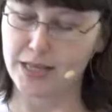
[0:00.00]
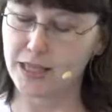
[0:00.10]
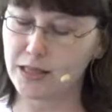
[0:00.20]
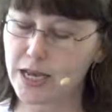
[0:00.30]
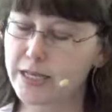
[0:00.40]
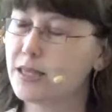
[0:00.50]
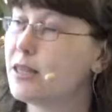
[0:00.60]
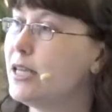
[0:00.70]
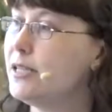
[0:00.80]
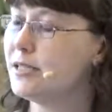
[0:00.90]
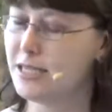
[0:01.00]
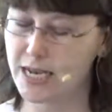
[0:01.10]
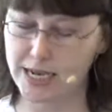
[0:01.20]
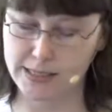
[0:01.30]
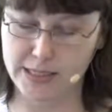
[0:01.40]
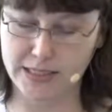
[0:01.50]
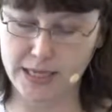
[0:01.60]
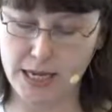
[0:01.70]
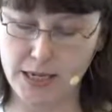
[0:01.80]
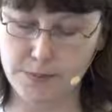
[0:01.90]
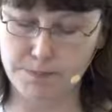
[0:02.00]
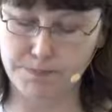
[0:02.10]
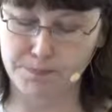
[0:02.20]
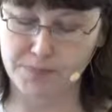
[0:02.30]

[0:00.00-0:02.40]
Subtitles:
They liked the things he had to say,